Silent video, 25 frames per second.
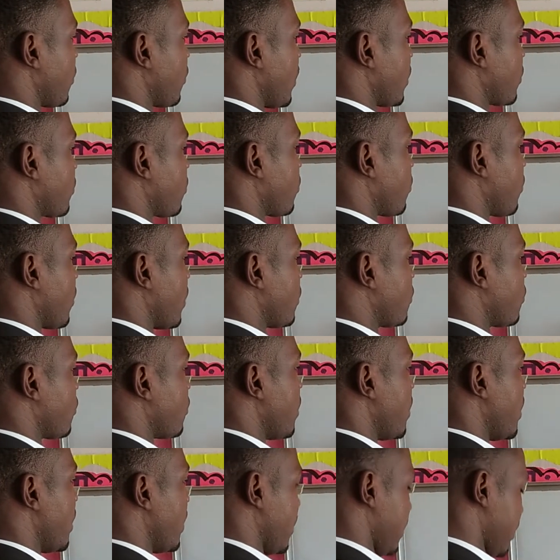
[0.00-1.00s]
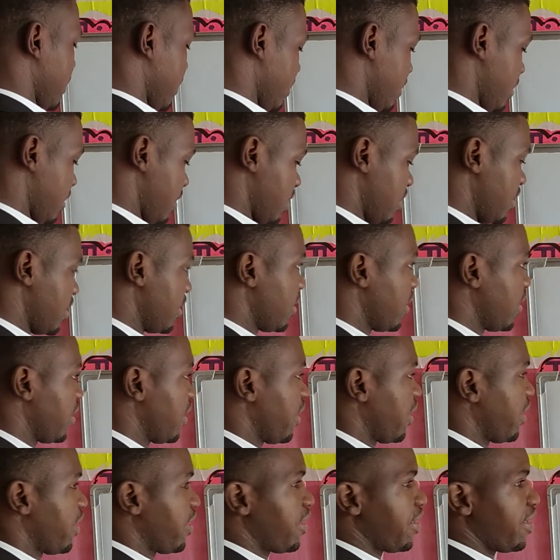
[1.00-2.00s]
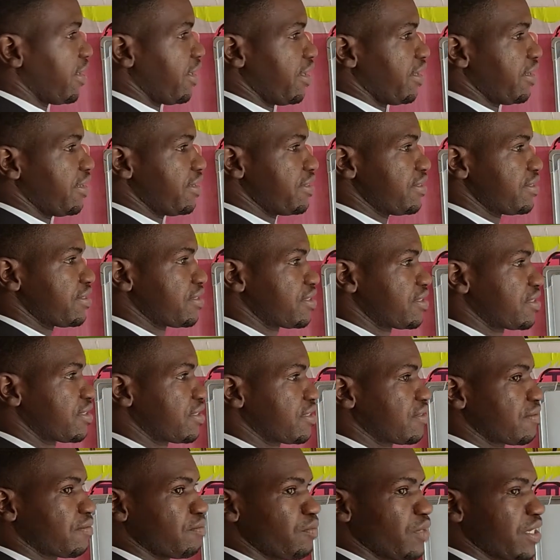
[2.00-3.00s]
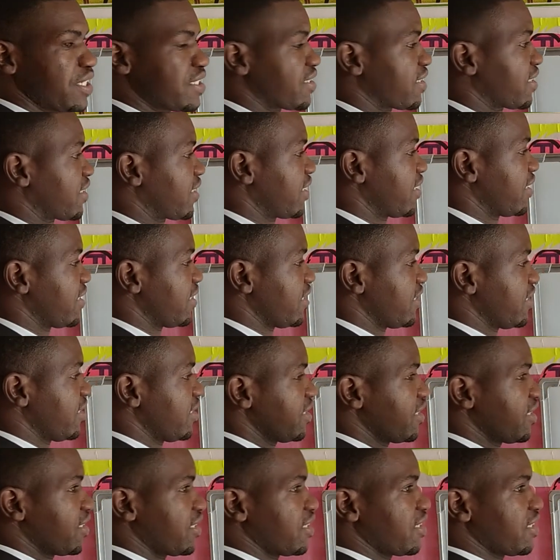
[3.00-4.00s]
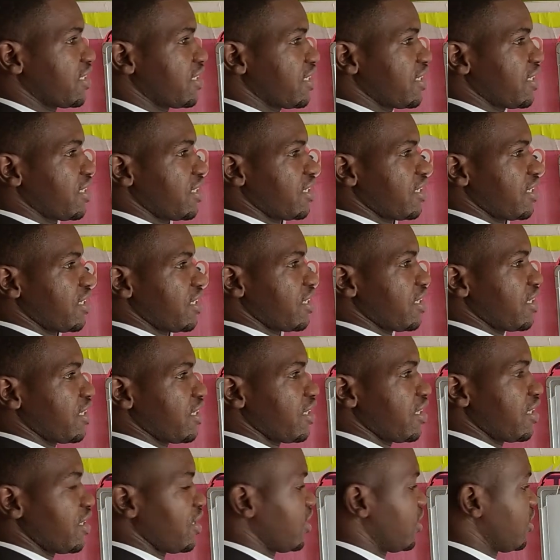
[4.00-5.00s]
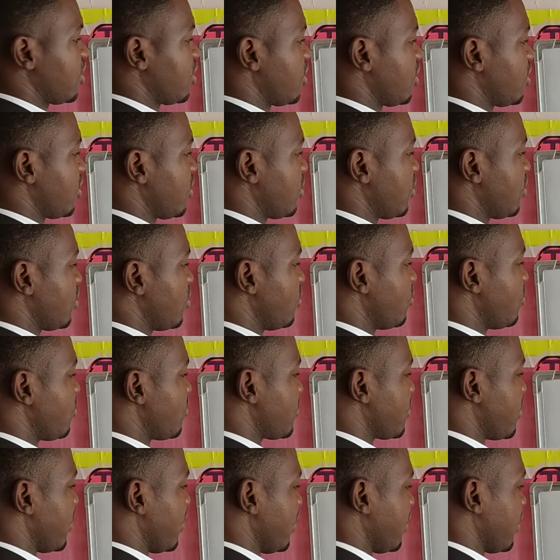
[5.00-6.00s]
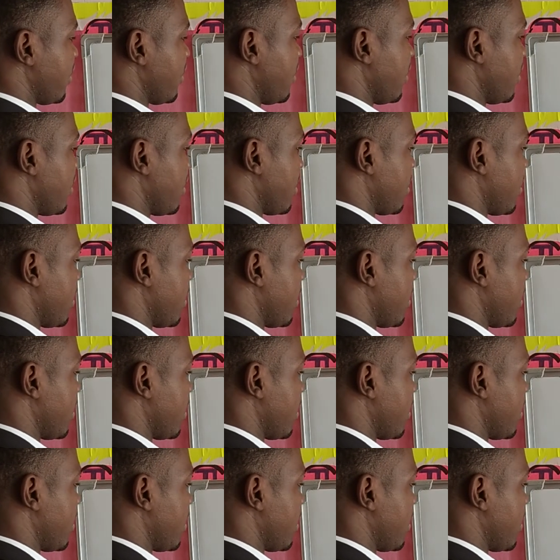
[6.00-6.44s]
we have to look at today is basically using